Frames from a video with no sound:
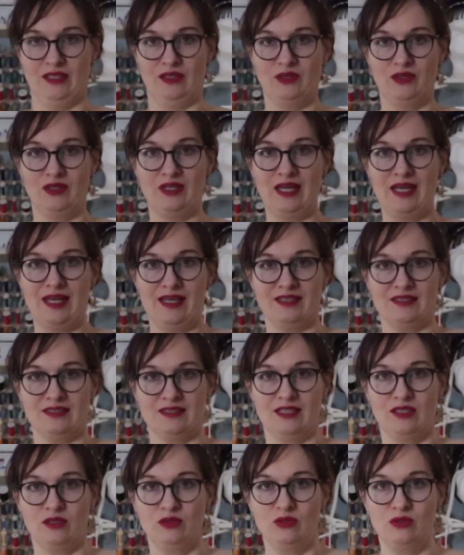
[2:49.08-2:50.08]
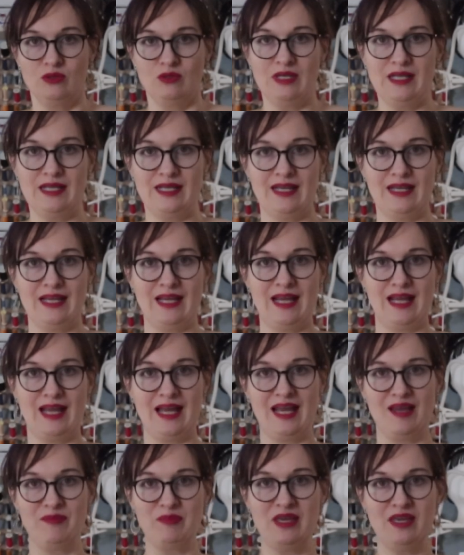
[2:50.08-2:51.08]
Okay, so
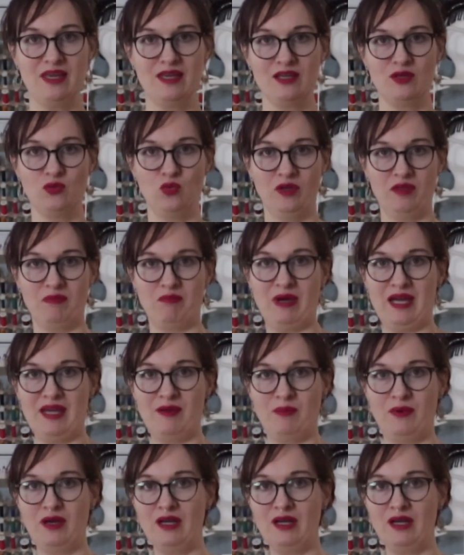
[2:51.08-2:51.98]
I'm here with my